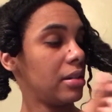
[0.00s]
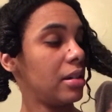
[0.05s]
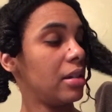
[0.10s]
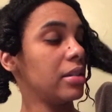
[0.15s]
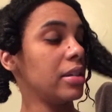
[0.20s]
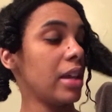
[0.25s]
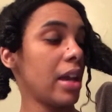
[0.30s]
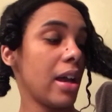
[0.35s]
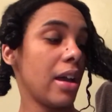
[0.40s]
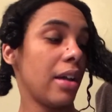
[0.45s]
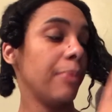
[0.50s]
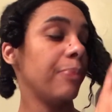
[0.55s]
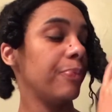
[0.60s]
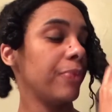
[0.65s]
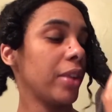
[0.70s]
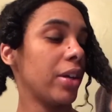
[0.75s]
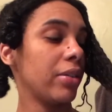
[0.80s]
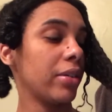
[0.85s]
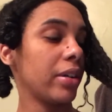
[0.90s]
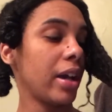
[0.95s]
Yeah,
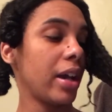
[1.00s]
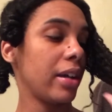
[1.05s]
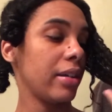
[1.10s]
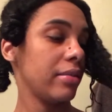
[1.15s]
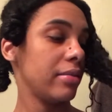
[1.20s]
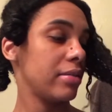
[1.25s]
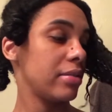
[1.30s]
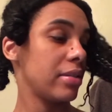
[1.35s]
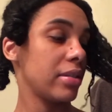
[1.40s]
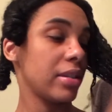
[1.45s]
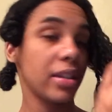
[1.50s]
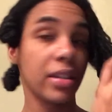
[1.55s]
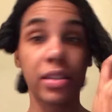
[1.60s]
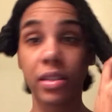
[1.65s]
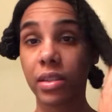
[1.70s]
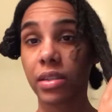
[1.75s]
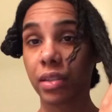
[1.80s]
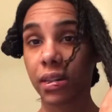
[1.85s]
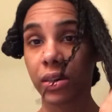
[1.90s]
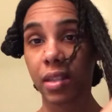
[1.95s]
okay. So this
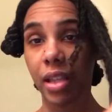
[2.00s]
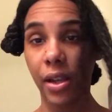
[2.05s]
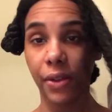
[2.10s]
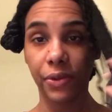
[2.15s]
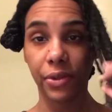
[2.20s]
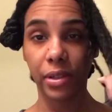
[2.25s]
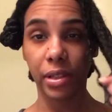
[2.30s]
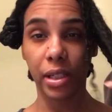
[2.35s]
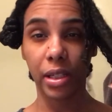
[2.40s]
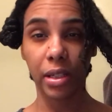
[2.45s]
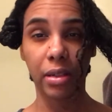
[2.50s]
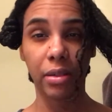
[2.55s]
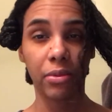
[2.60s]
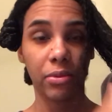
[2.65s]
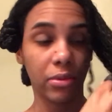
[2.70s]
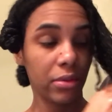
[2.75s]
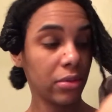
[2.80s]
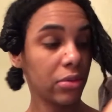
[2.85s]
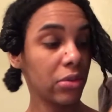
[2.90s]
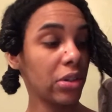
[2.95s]
is definitely
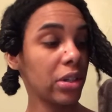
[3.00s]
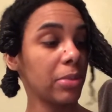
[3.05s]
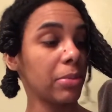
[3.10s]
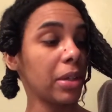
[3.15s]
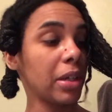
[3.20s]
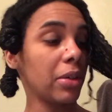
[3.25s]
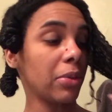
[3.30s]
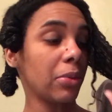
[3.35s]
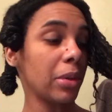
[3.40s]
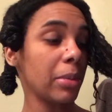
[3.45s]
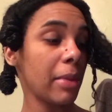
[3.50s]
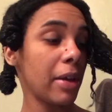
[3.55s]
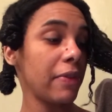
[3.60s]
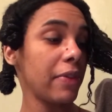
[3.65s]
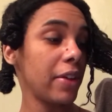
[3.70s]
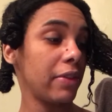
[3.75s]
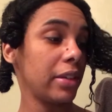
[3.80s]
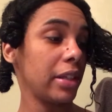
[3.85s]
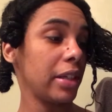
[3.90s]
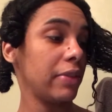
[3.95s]
going to be one of my
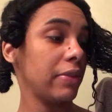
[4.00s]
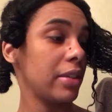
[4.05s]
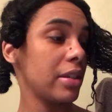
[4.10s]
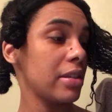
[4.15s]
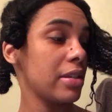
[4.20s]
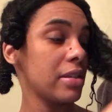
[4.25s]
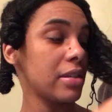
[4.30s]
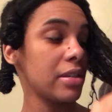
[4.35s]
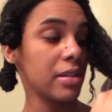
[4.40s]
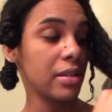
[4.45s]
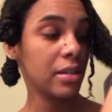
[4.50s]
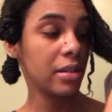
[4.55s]
favorite leave-ins.